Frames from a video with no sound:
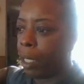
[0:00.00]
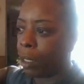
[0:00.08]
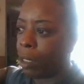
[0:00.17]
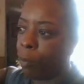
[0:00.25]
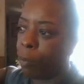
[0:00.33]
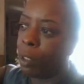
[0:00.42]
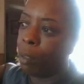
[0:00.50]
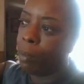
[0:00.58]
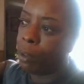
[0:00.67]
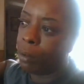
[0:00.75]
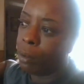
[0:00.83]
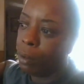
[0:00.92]
had a couple of
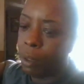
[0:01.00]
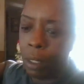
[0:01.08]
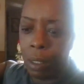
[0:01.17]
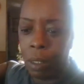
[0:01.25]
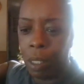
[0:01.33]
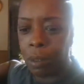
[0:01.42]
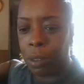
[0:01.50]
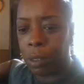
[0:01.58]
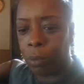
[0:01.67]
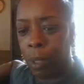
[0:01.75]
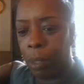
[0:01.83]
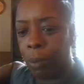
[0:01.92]
them, and that's
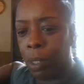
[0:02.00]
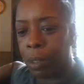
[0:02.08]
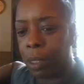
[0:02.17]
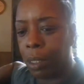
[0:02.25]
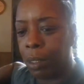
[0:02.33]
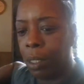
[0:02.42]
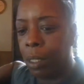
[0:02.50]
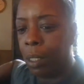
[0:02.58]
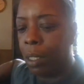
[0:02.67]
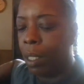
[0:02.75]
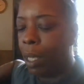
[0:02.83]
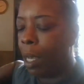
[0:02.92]
just the way it was. And
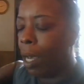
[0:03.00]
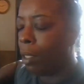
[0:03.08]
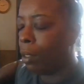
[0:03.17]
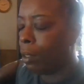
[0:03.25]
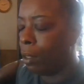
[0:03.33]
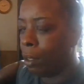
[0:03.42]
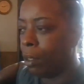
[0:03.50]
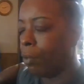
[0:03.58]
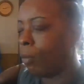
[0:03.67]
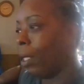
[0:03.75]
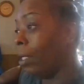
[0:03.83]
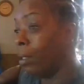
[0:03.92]
I
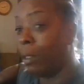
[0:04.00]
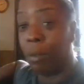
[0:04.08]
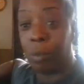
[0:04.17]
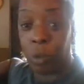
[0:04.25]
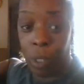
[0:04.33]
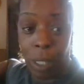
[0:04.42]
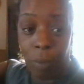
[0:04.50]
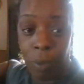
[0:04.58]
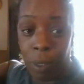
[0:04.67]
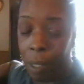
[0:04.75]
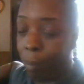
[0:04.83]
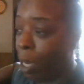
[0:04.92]
love, I love
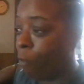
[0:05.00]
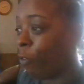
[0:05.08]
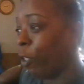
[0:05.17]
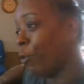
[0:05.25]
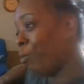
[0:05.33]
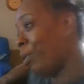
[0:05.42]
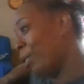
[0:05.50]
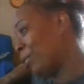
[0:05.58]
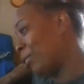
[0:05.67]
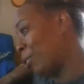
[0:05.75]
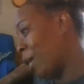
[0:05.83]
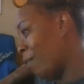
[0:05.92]
driving, and my favorite place
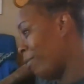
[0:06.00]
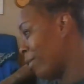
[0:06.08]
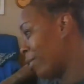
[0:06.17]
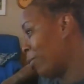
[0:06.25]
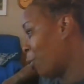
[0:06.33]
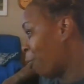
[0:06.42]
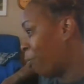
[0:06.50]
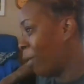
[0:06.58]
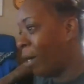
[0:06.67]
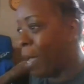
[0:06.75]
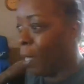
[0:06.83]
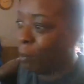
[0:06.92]
to drive is no
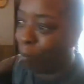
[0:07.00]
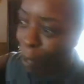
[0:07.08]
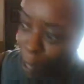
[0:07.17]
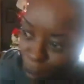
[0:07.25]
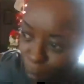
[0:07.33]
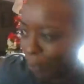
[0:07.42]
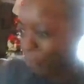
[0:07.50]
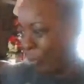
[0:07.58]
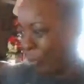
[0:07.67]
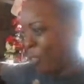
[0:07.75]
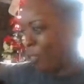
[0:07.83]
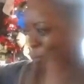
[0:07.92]
Alabama.
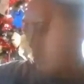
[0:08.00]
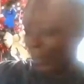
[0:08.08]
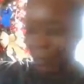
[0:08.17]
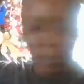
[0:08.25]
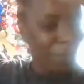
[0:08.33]
Whoa,